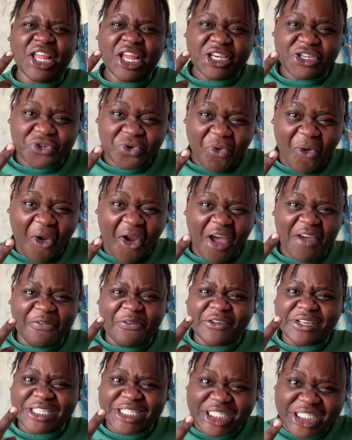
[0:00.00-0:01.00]

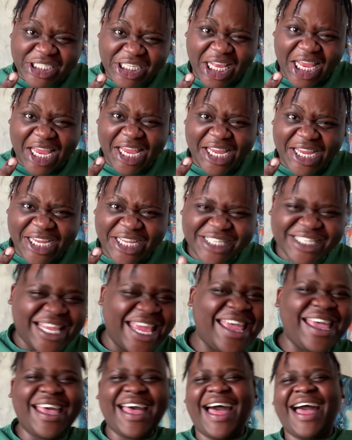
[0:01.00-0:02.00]
driver's seat.
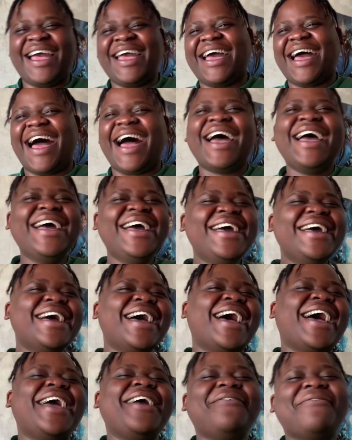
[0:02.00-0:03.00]

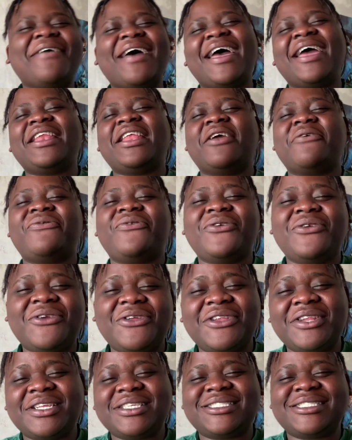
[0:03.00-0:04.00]
Hey man, if you're new
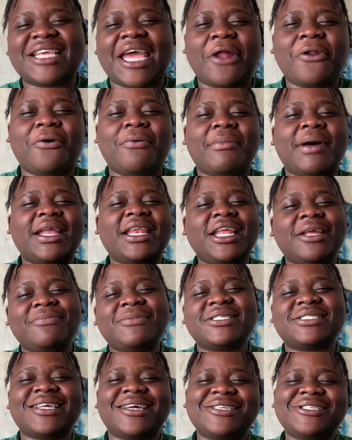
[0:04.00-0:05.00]
to this channel, my name
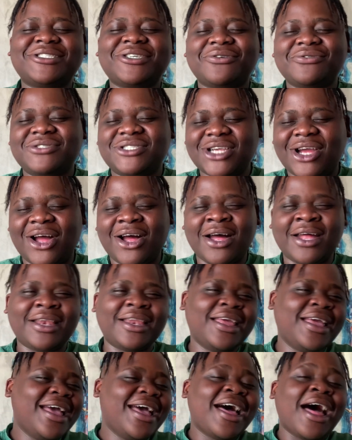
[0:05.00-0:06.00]
is Huncho John.
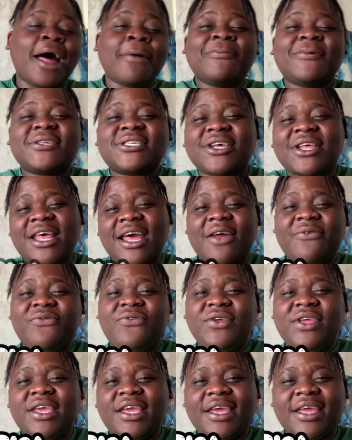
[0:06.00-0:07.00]
I'm a South
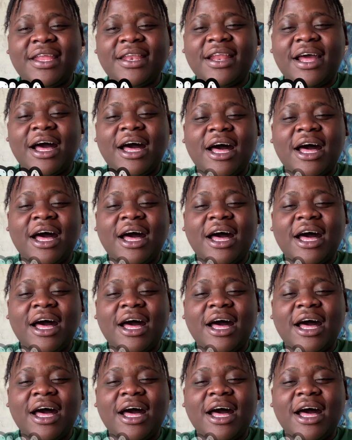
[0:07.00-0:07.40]
African,